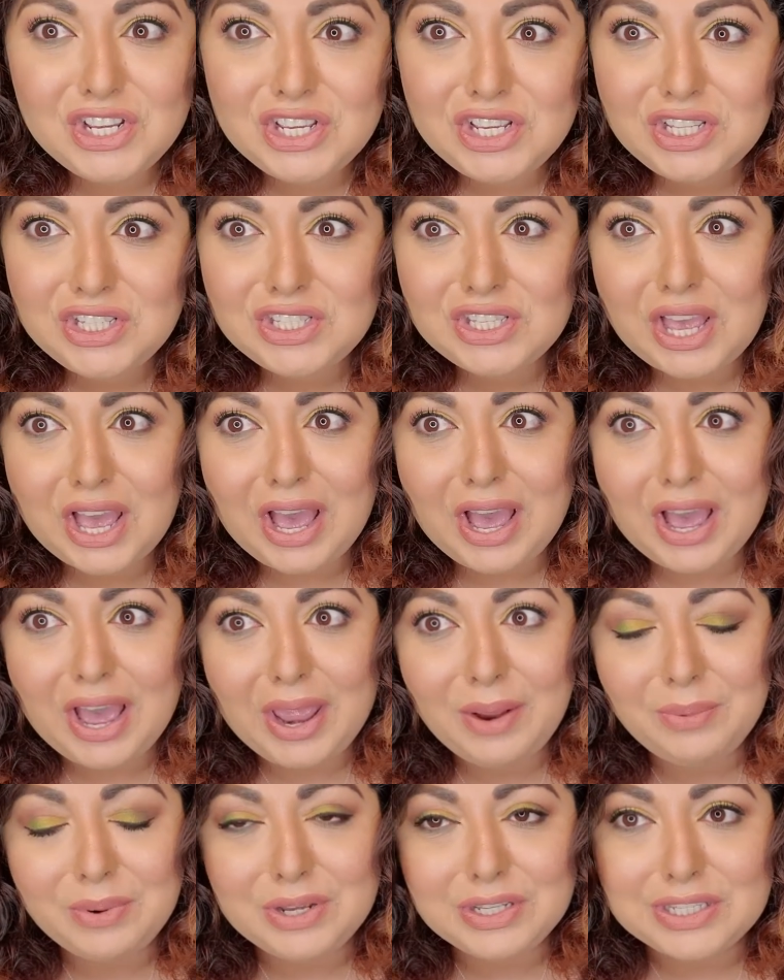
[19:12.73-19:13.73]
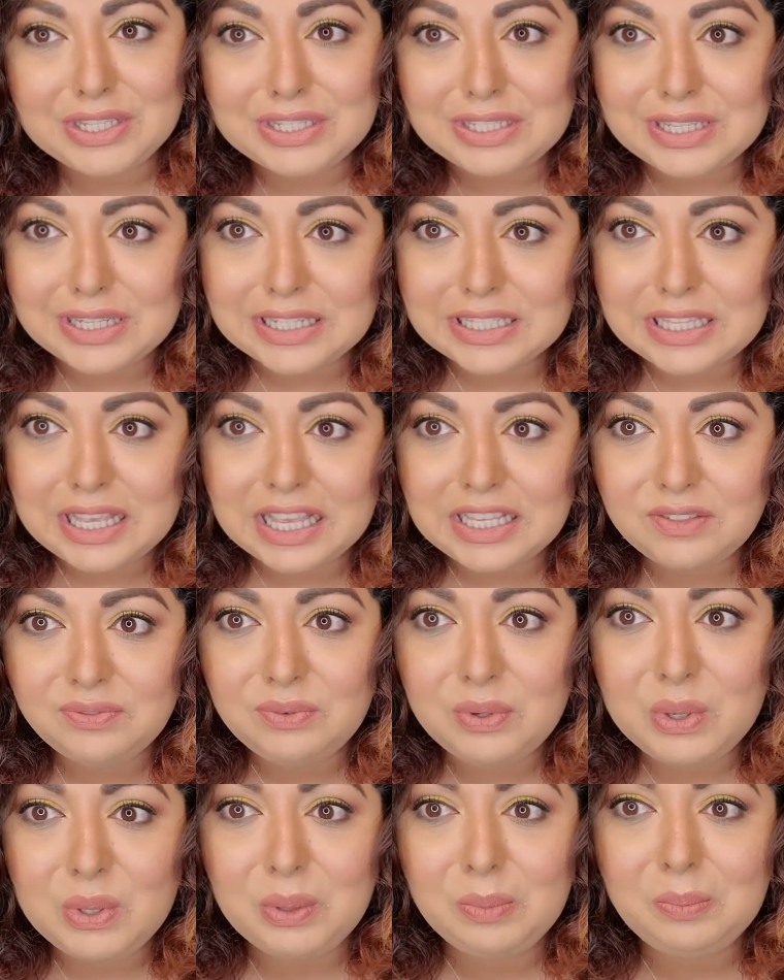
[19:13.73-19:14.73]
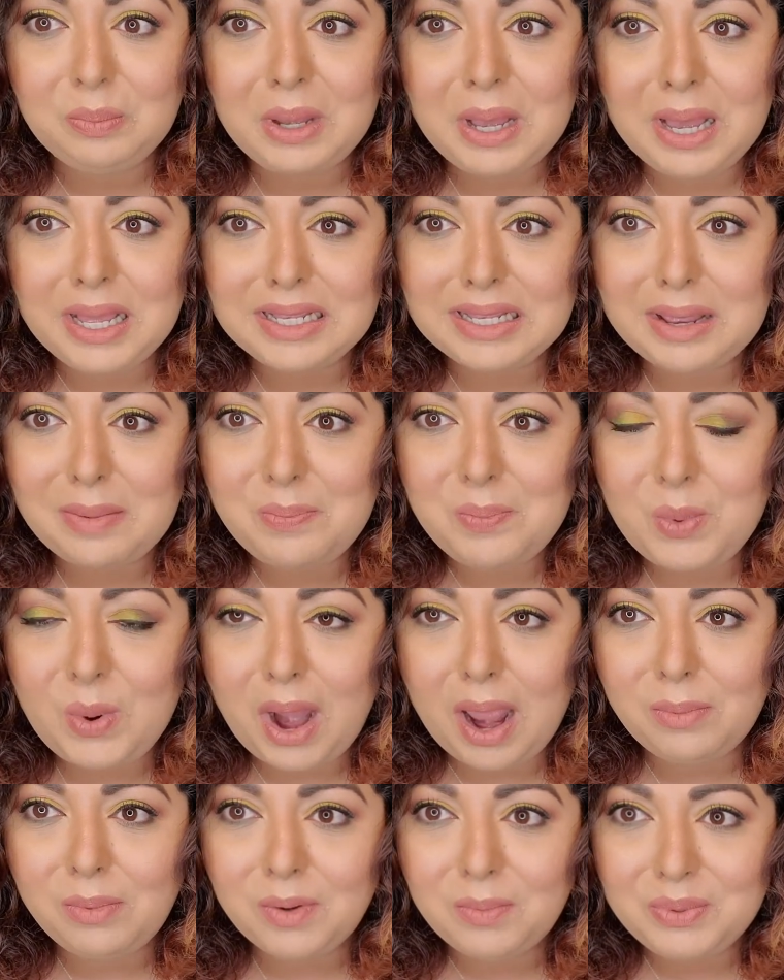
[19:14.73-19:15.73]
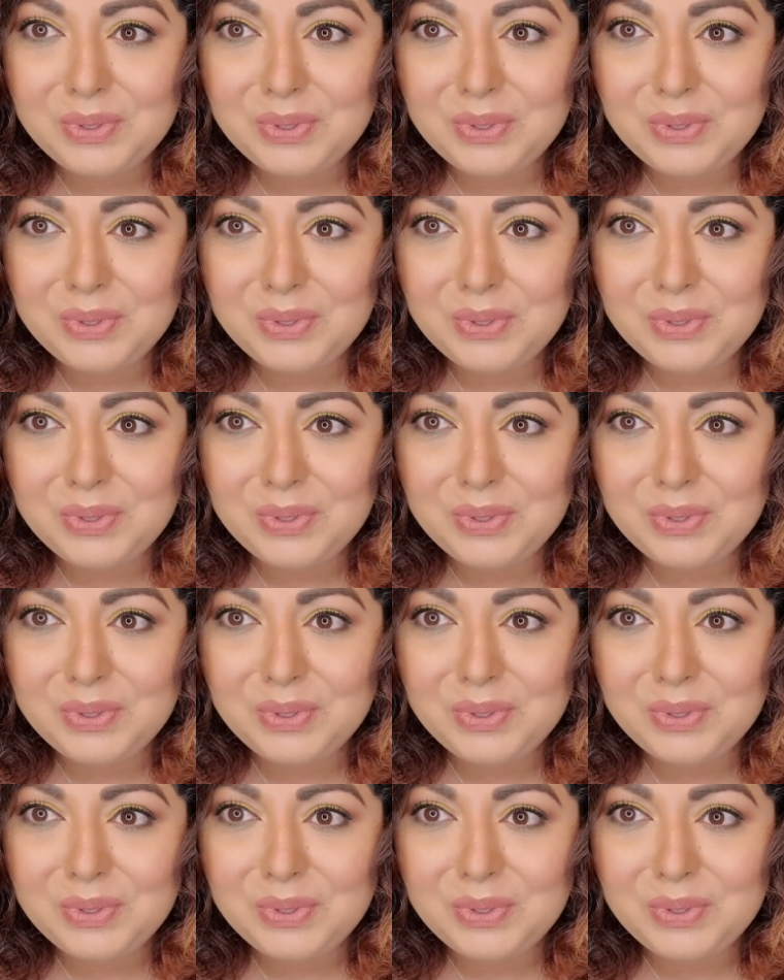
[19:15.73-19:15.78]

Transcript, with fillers: I wasn't successful, but probably